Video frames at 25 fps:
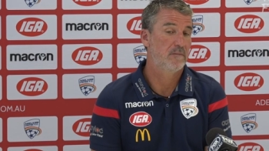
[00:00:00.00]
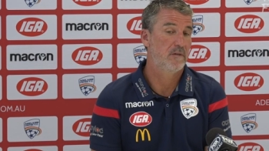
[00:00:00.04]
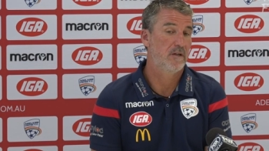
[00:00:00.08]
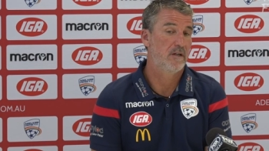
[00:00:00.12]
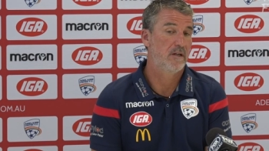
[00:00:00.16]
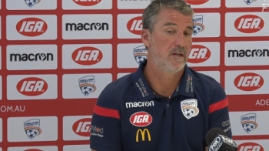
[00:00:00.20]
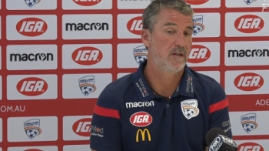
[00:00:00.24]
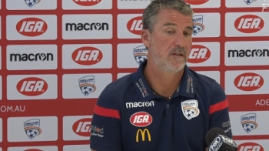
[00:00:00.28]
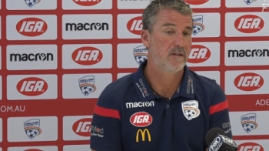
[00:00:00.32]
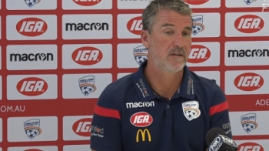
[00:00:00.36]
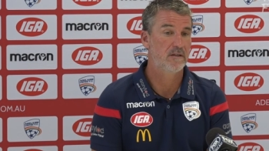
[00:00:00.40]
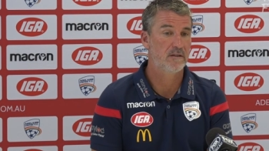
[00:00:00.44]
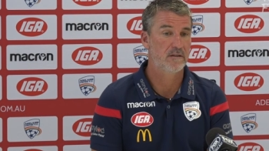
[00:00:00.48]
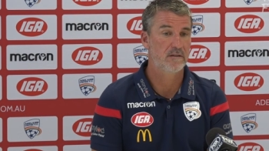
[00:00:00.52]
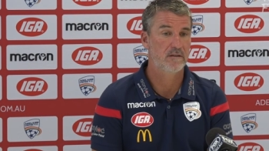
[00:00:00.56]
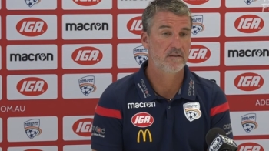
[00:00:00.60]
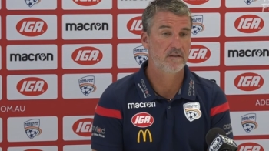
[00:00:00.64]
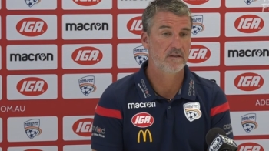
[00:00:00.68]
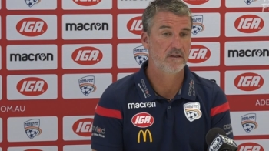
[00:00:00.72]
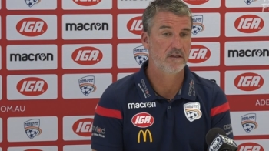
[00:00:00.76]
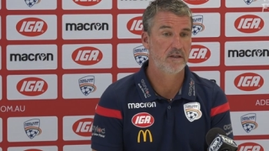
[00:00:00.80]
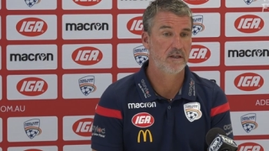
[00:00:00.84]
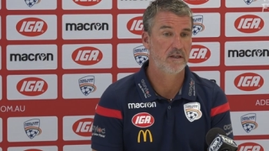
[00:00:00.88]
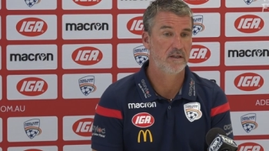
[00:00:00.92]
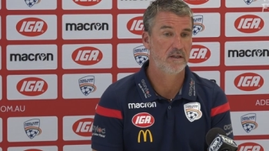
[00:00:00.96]
And
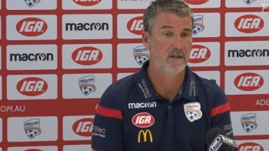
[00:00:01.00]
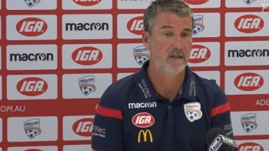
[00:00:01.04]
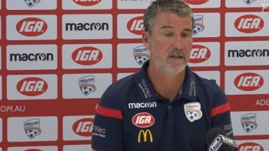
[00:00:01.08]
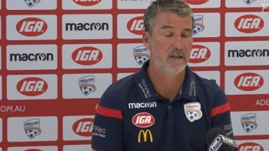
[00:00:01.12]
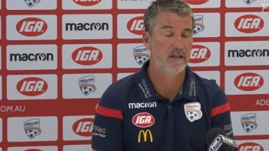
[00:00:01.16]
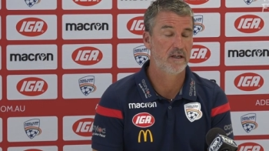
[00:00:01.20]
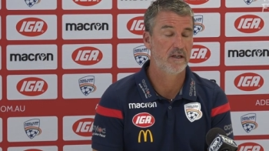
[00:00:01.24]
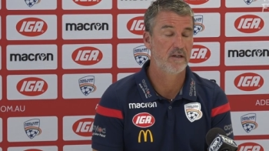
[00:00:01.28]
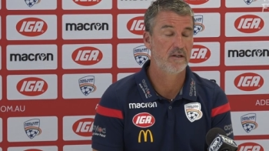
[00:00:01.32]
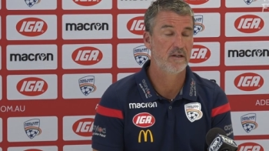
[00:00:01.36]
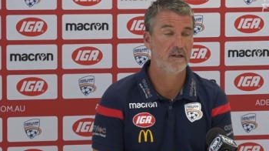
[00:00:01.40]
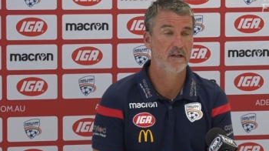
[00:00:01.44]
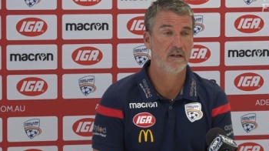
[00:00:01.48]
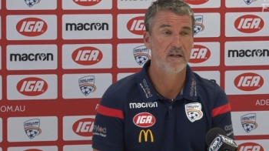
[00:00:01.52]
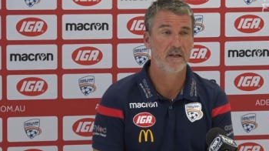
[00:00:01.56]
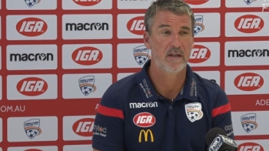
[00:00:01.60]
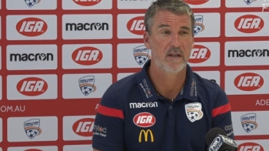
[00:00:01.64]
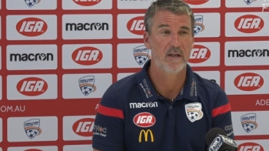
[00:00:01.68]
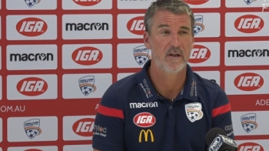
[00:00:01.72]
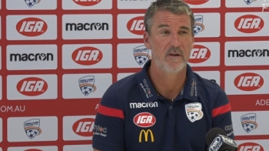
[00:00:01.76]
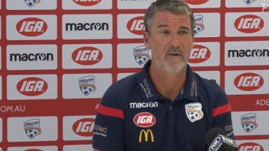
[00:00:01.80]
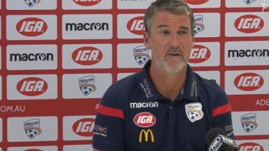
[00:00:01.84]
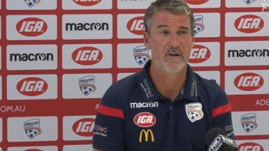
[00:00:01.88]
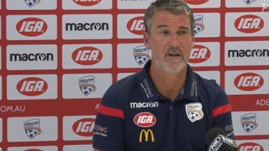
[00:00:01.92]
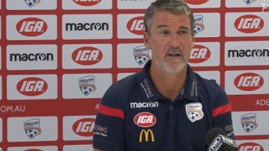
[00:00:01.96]
yeah, I
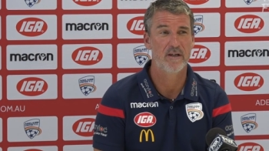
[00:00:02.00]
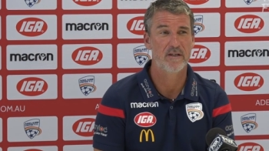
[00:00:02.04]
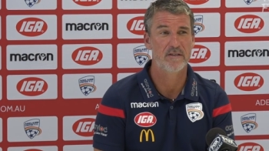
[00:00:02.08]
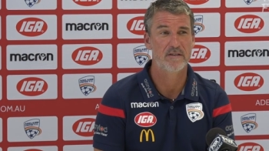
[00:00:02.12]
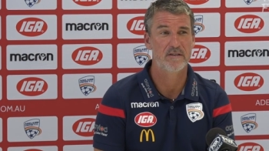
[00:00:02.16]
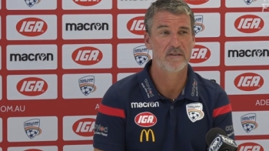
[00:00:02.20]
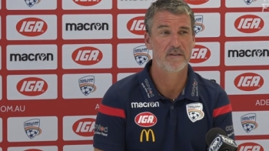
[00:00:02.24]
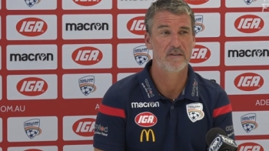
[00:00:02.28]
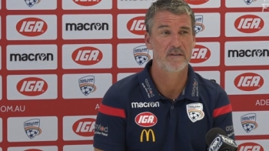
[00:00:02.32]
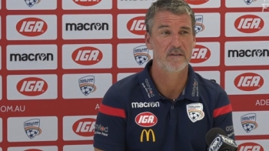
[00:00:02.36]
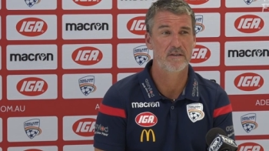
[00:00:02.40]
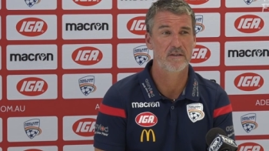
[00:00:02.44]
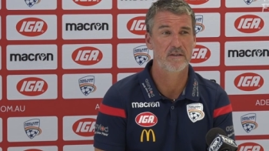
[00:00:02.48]
cannot answer.